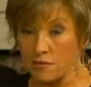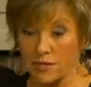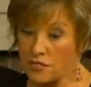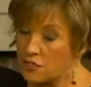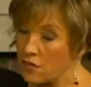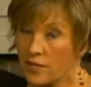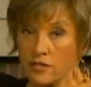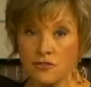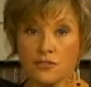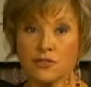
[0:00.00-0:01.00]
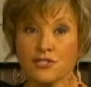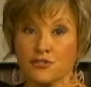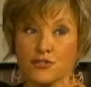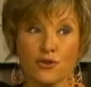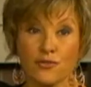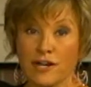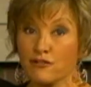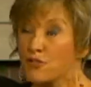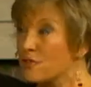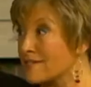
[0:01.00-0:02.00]
Because, you know, they used to do this in school. They
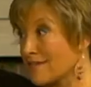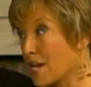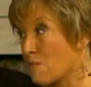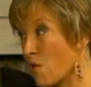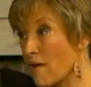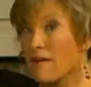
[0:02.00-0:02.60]
don't do this anymore,